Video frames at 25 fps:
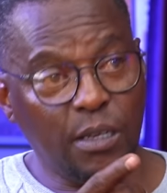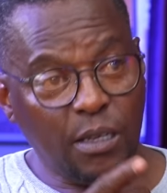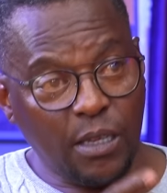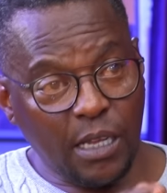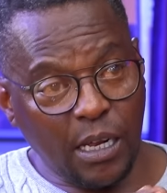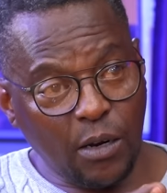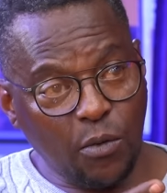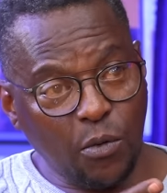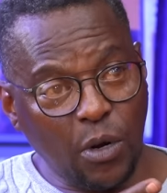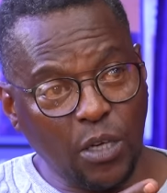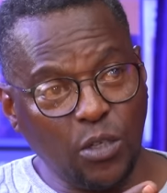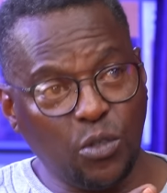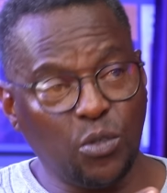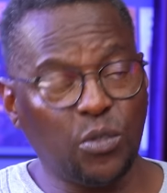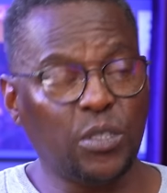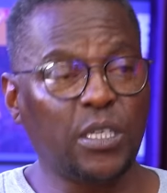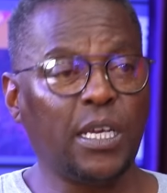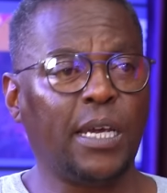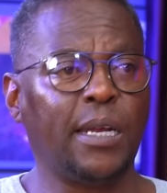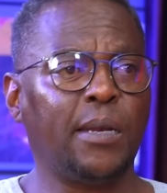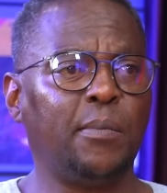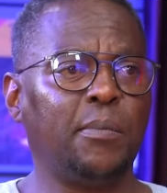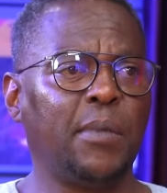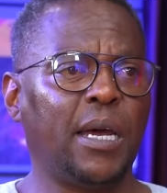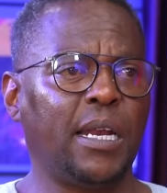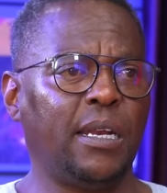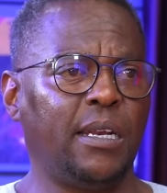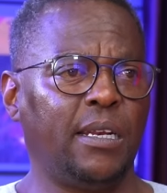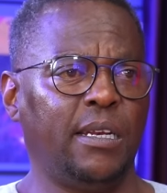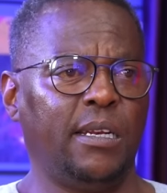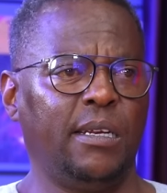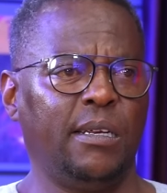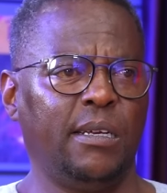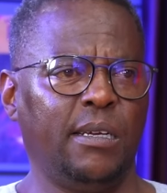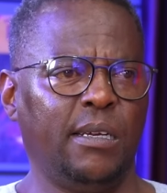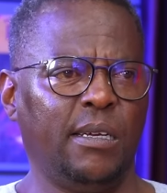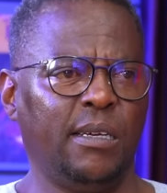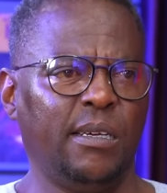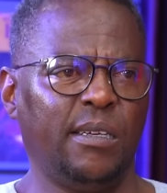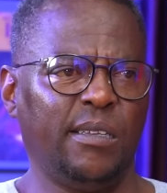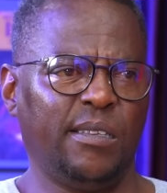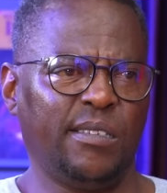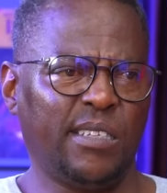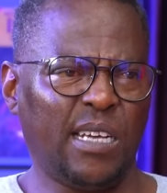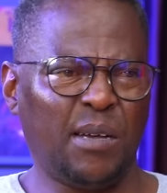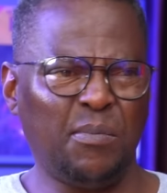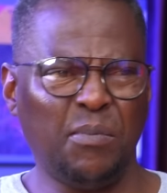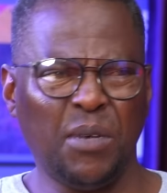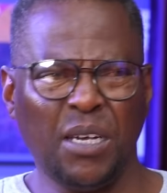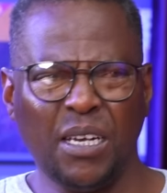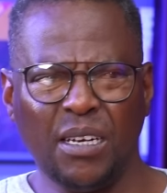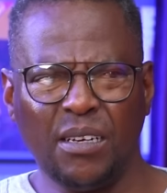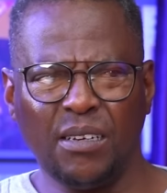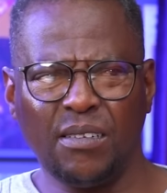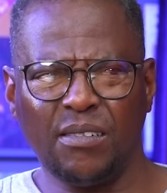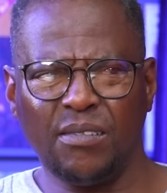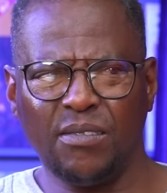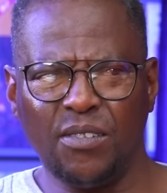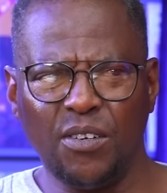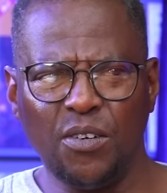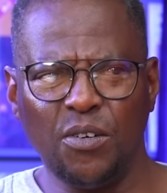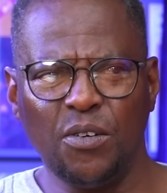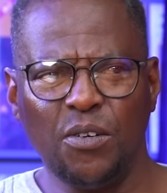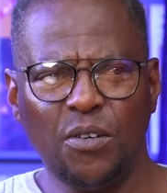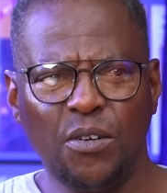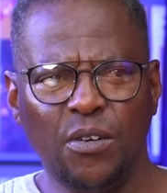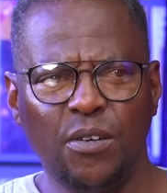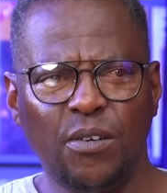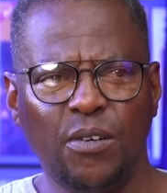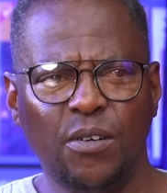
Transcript: that's what you said, man. Something, you know,